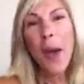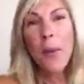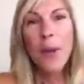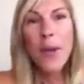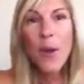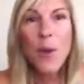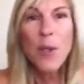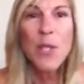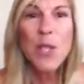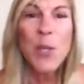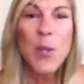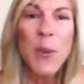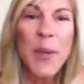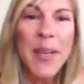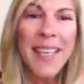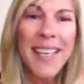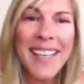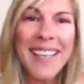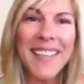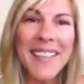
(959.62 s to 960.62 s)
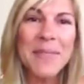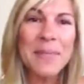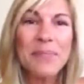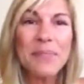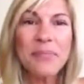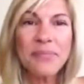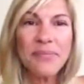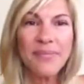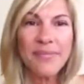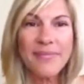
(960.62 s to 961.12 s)
we all doing?
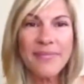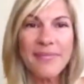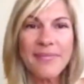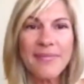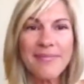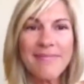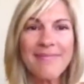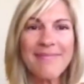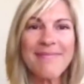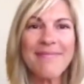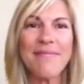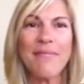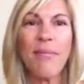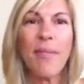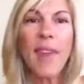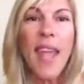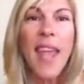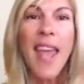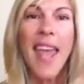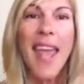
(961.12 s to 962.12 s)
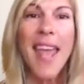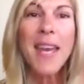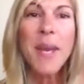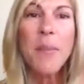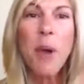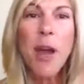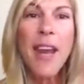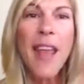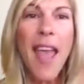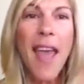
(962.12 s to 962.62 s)

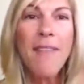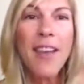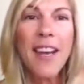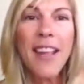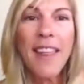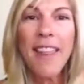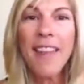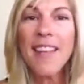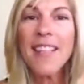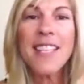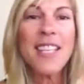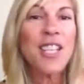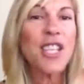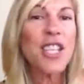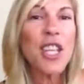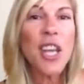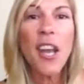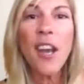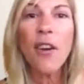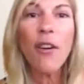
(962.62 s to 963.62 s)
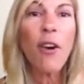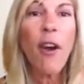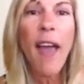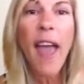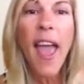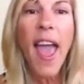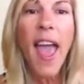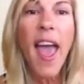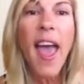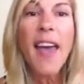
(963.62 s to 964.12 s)
Anybody have anything to share or
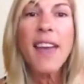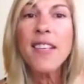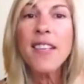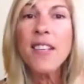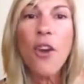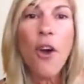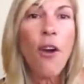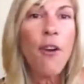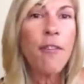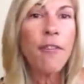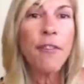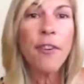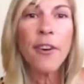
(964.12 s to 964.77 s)
add? Go for